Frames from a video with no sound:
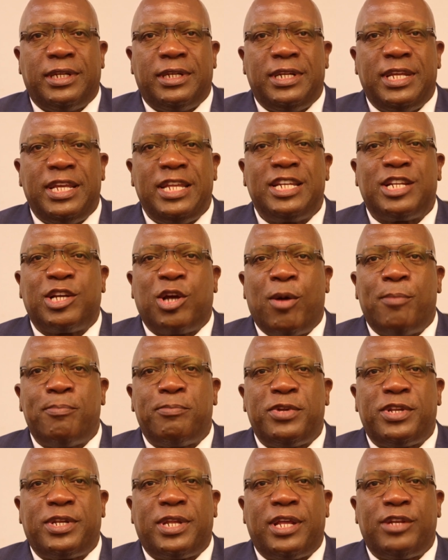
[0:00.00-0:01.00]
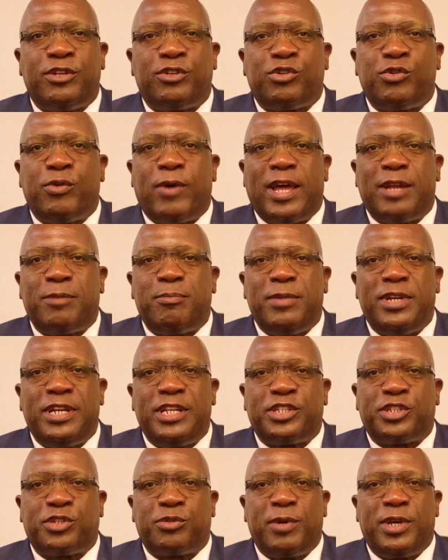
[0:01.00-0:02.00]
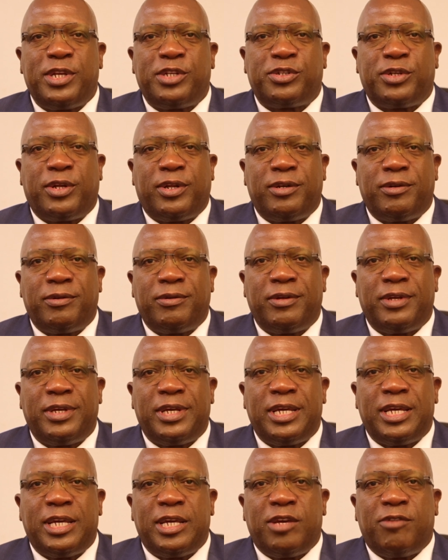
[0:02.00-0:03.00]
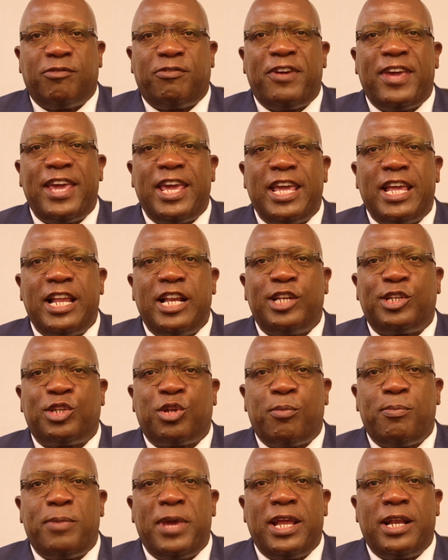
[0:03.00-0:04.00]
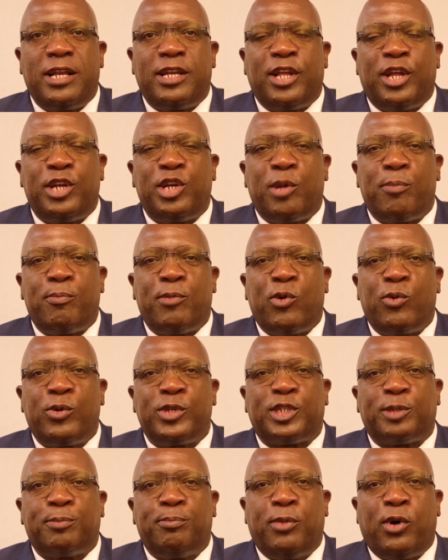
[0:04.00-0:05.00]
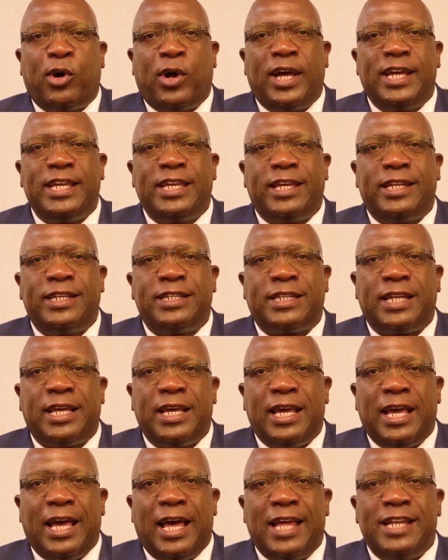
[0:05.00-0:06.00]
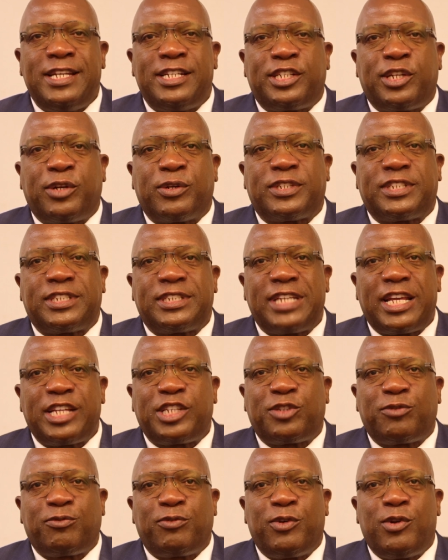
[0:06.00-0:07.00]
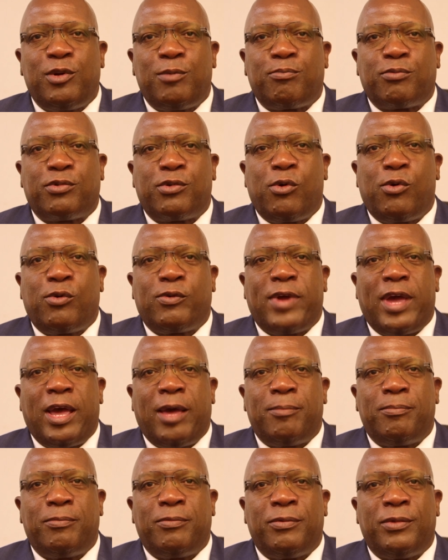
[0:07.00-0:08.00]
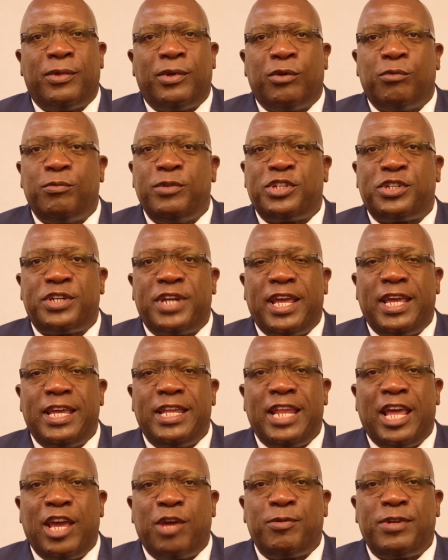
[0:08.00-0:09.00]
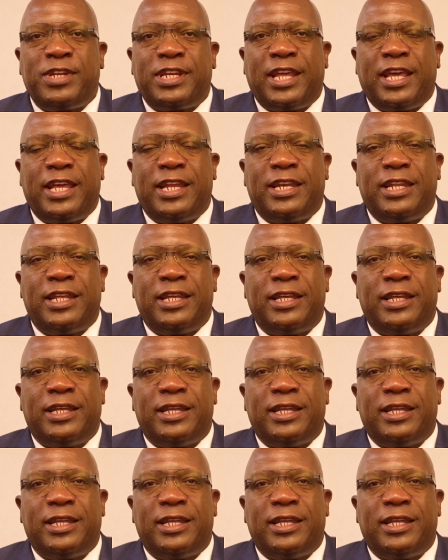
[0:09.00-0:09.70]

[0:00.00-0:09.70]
The incompetent Jew administration failed to build on the most buoyant and successful program which they inherited.